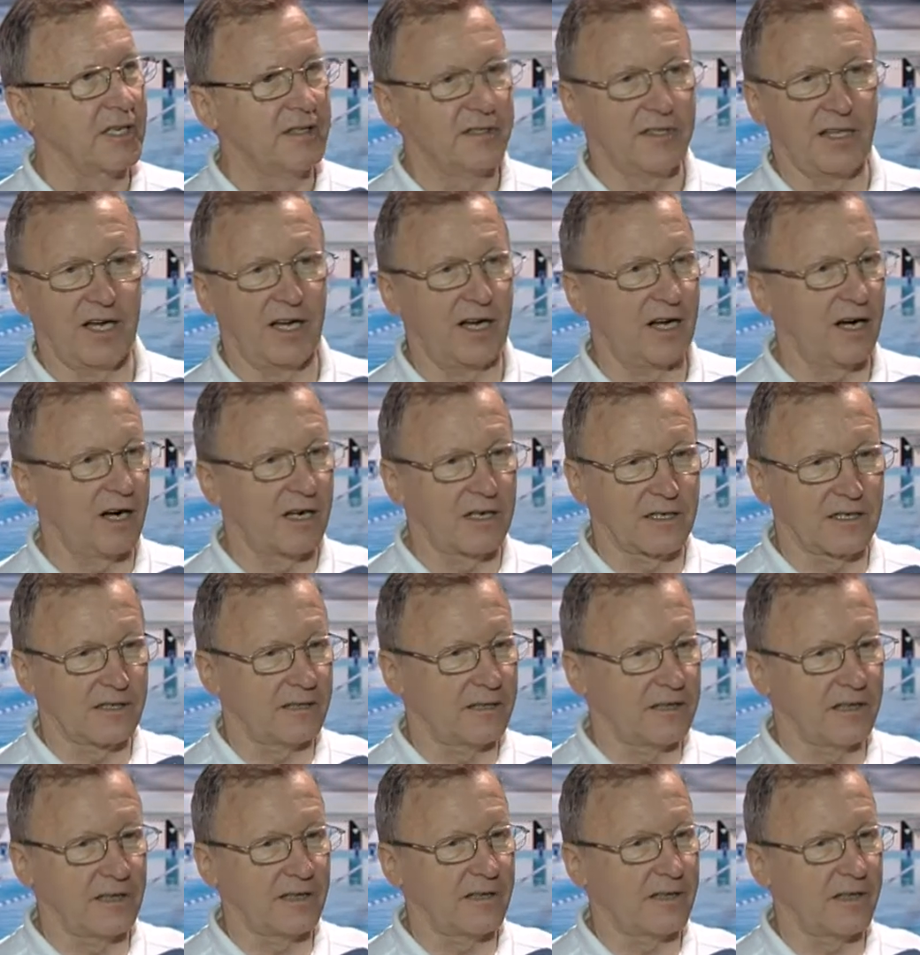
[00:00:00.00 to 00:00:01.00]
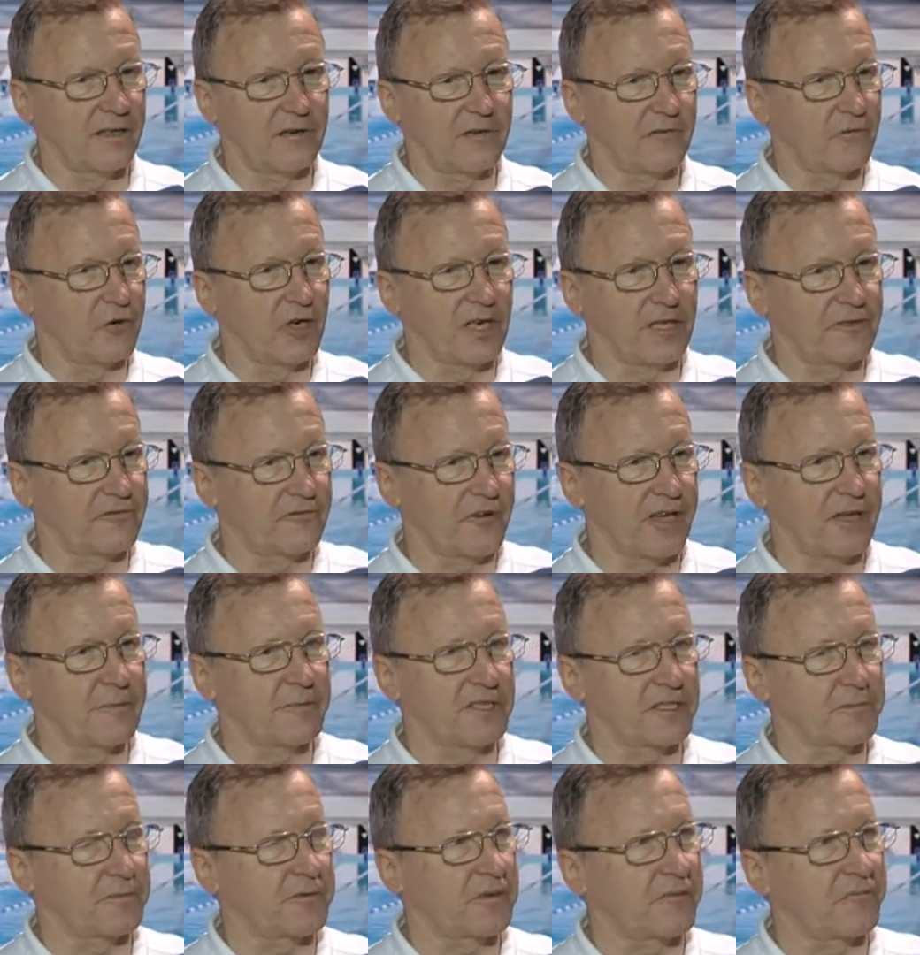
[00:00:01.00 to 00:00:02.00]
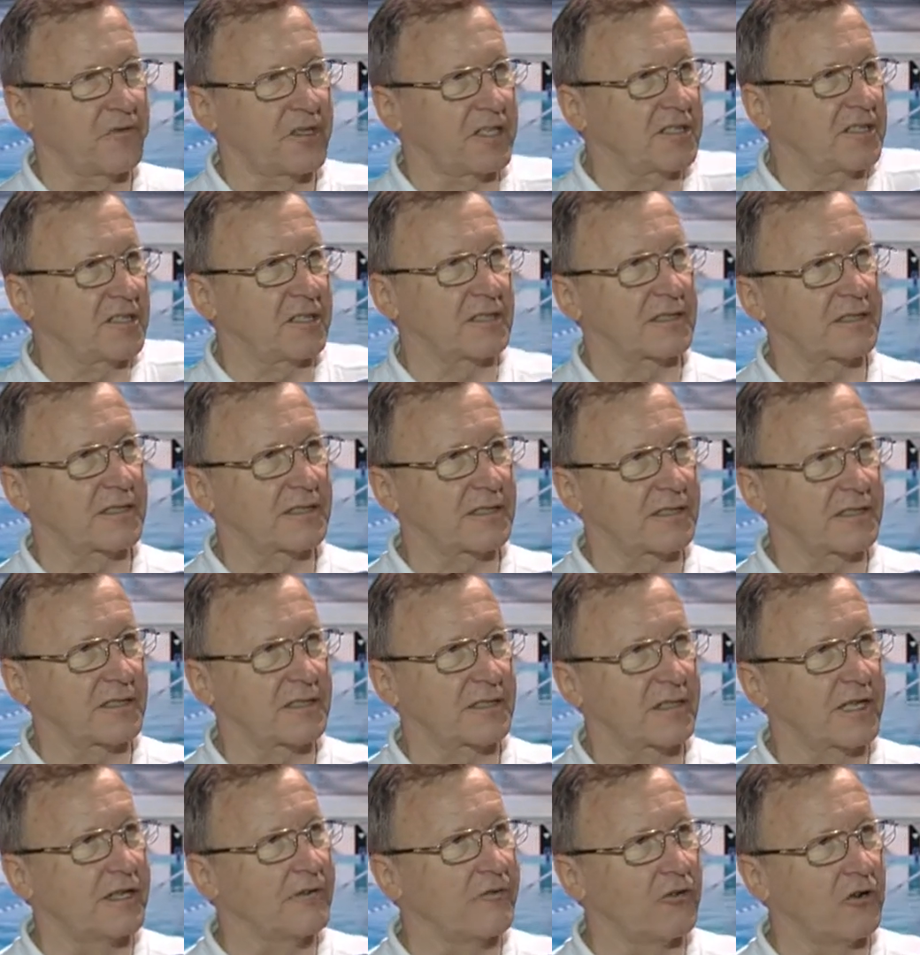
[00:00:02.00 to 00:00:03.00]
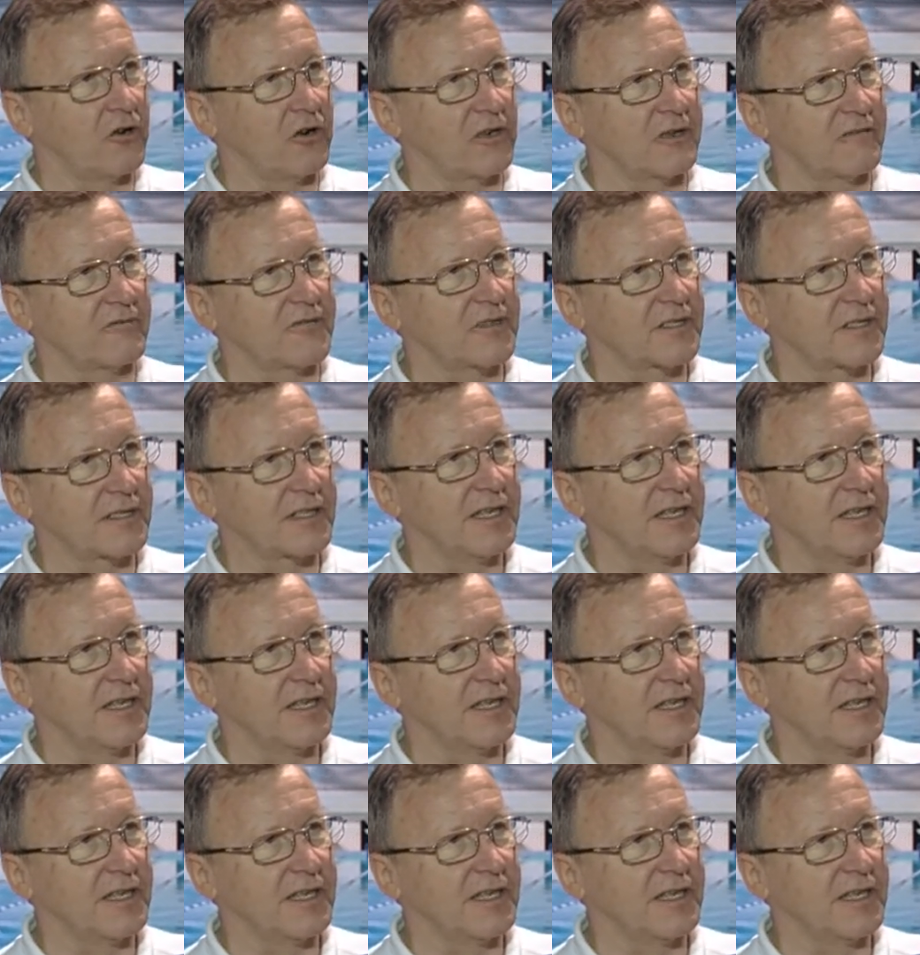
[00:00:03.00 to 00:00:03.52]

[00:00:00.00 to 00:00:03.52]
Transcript: There are the world famous professors involved.